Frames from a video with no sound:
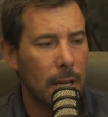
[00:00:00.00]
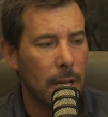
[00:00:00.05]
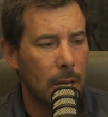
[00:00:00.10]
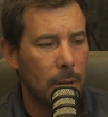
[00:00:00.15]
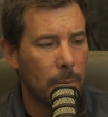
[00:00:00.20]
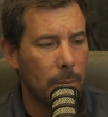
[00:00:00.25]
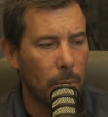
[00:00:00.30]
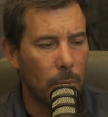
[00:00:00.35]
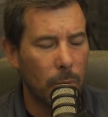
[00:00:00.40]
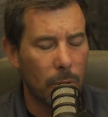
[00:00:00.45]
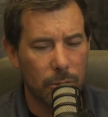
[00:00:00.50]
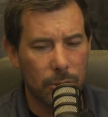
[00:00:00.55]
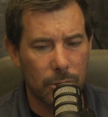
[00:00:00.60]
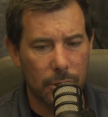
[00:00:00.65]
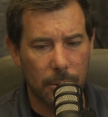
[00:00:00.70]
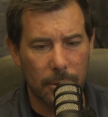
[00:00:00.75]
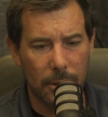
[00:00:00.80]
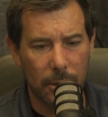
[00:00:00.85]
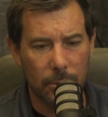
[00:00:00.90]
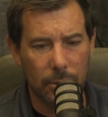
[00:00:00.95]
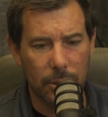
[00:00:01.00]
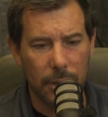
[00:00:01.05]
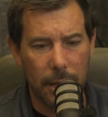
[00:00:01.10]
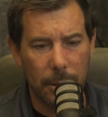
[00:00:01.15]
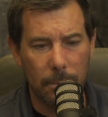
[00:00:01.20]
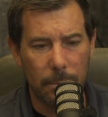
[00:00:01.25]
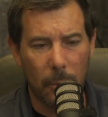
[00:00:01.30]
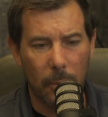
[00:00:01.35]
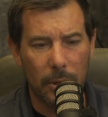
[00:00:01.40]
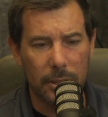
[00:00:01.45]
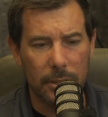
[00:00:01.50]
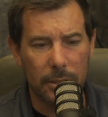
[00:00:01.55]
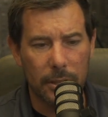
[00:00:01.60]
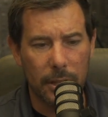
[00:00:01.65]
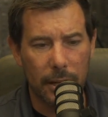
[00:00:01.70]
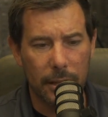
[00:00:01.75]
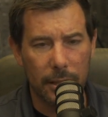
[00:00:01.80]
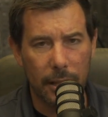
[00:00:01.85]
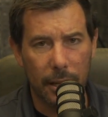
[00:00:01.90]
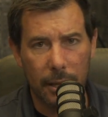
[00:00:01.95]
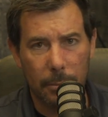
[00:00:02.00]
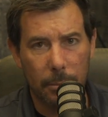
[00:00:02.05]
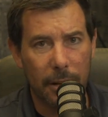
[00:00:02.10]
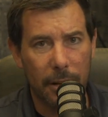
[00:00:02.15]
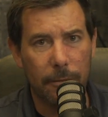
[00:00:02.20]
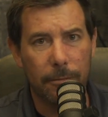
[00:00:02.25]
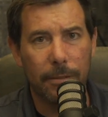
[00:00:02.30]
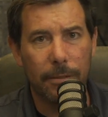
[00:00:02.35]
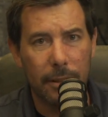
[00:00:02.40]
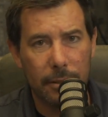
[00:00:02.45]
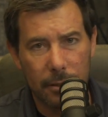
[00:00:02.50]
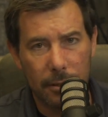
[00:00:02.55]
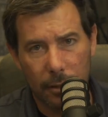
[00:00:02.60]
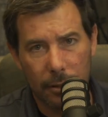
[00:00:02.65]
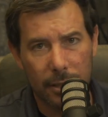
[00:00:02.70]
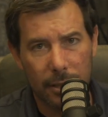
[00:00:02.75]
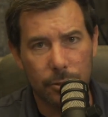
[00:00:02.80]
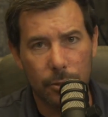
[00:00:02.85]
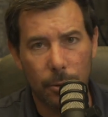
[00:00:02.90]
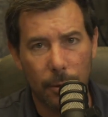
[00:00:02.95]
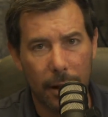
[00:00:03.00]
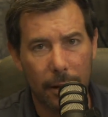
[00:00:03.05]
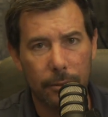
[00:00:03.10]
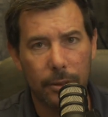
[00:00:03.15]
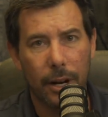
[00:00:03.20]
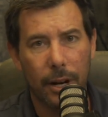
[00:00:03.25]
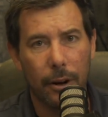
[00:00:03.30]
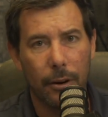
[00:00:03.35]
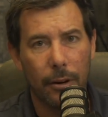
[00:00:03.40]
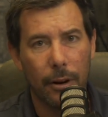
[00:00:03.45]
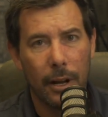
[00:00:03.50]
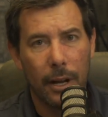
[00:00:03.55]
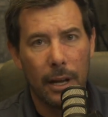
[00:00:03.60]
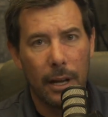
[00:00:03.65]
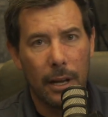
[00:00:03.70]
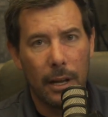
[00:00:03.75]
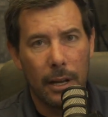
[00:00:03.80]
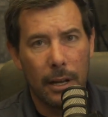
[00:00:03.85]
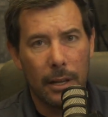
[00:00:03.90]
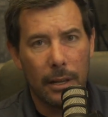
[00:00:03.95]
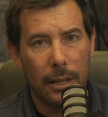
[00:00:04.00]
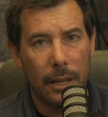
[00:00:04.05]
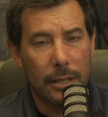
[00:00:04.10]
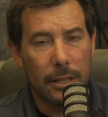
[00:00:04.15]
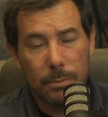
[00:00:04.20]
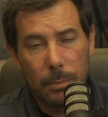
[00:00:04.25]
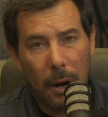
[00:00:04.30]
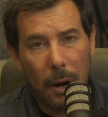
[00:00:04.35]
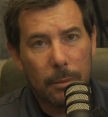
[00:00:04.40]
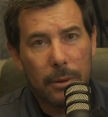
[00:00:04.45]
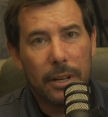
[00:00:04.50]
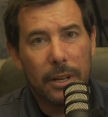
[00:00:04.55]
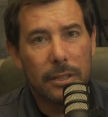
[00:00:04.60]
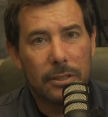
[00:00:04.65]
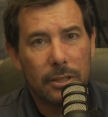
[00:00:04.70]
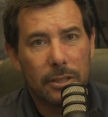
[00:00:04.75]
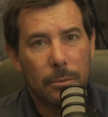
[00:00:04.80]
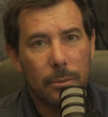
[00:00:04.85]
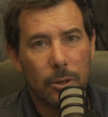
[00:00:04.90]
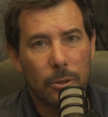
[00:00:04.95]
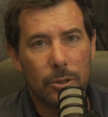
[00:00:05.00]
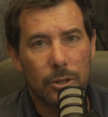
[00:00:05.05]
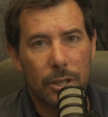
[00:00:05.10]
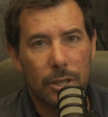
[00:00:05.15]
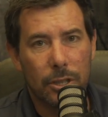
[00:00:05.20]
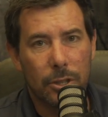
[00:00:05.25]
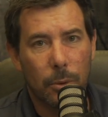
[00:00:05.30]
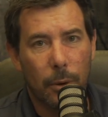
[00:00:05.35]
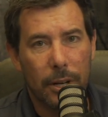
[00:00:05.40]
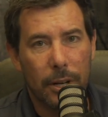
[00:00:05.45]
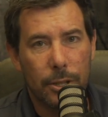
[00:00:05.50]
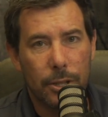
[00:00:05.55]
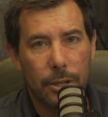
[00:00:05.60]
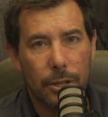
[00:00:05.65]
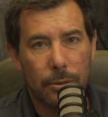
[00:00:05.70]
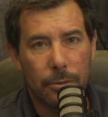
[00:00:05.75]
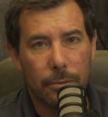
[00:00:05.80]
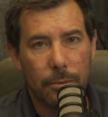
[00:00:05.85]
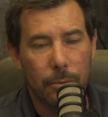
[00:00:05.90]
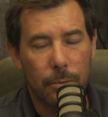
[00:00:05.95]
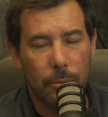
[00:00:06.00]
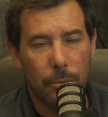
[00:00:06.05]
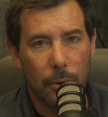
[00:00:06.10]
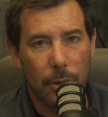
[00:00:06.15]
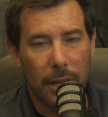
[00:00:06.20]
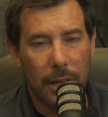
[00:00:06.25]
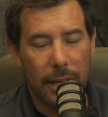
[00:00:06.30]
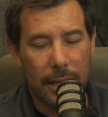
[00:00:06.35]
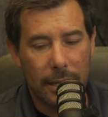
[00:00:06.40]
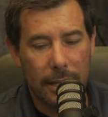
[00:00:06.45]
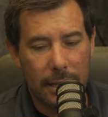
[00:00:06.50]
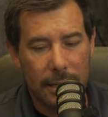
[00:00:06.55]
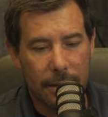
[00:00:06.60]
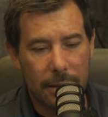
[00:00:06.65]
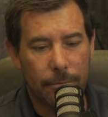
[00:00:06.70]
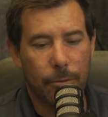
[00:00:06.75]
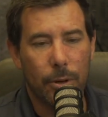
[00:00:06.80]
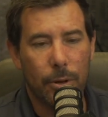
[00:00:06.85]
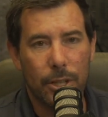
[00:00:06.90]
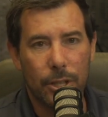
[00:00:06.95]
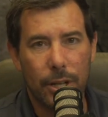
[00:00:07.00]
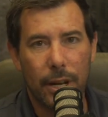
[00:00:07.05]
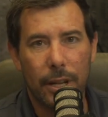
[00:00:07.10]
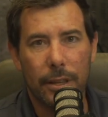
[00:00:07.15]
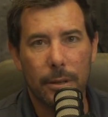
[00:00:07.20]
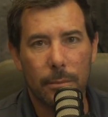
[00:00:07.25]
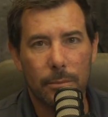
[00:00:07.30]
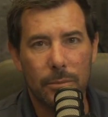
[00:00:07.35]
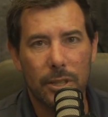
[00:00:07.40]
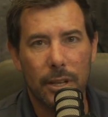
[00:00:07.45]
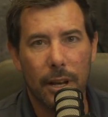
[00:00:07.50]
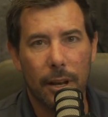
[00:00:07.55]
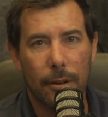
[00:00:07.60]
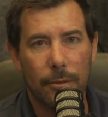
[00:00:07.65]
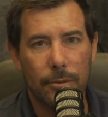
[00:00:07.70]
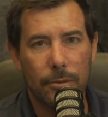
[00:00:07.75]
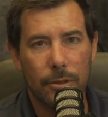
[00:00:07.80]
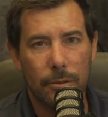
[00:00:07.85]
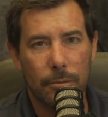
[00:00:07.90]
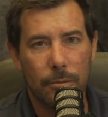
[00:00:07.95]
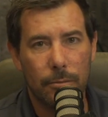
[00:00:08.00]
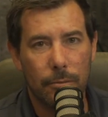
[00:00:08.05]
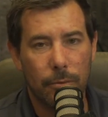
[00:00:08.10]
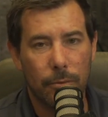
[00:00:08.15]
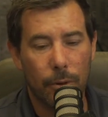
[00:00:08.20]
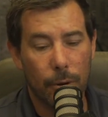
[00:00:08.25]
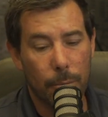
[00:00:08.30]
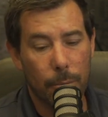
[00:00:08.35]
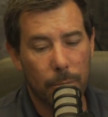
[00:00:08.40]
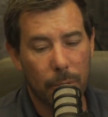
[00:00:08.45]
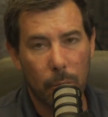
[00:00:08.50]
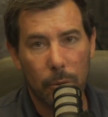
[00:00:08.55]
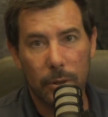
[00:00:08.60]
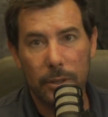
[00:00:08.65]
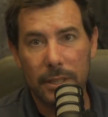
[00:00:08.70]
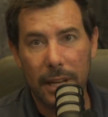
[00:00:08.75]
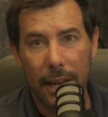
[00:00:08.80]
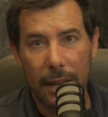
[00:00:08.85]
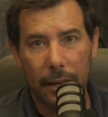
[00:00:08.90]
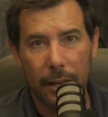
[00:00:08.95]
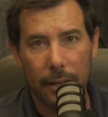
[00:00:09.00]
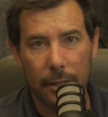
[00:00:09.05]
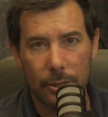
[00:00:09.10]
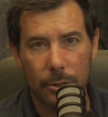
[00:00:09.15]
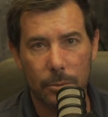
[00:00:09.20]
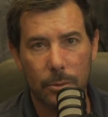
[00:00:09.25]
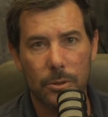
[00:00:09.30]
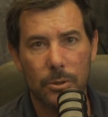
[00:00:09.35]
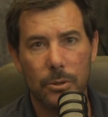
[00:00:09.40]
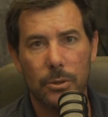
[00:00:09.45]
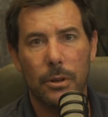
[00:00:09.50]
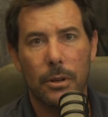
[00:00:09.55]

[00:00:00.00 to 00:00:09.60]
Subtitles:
But what are some of those key points that I think could benefit a listener out there that is probably in a similar situation where they need to differentiate themselves for employees and customers?